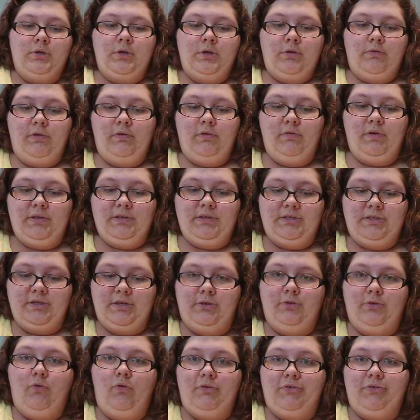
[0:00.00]
we went to
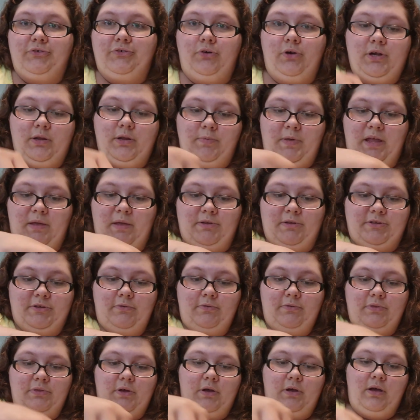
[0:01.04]
North Shore to pay my
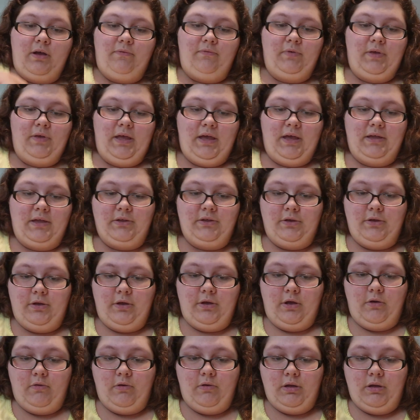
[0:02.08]
tooth off, I had to
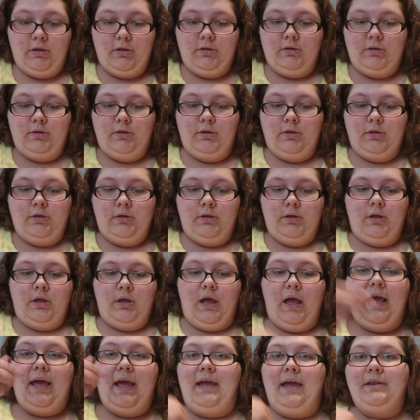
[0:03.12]
go
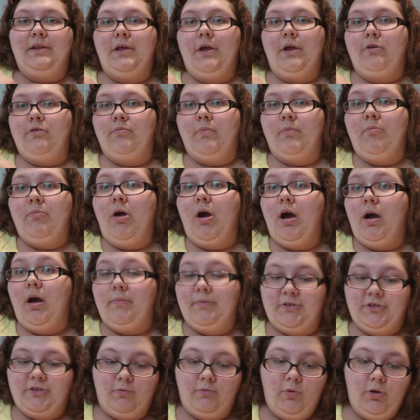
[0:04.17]
with my
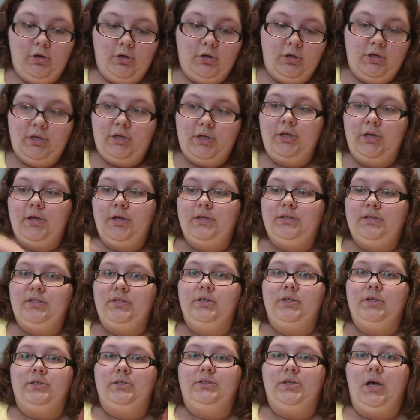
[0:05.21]
mom to work
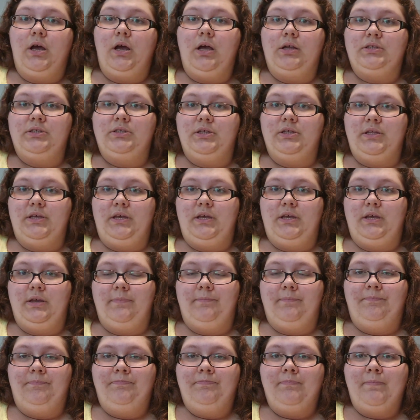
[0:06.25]
to talk to
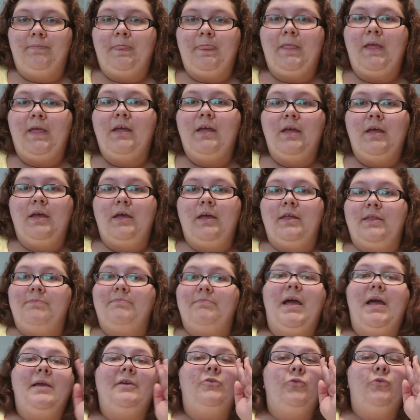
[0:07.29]

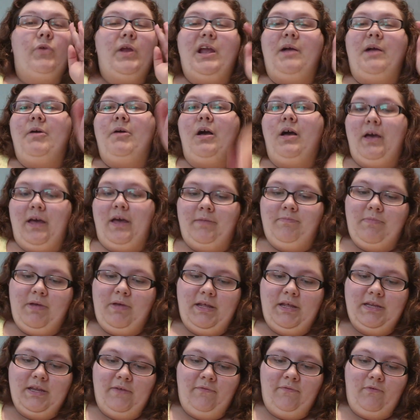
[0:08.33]
my grandma had
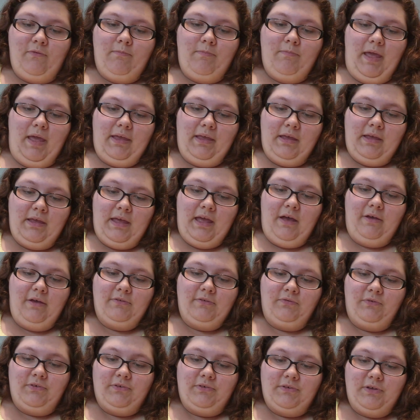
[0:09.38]
many different bank accounts
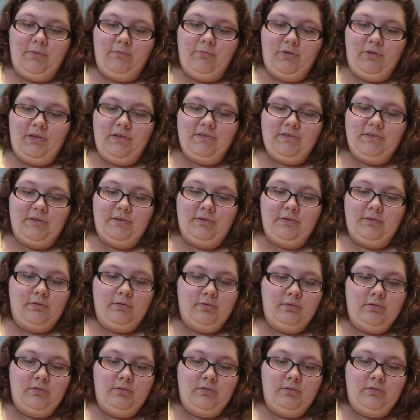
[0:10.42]
for some reason.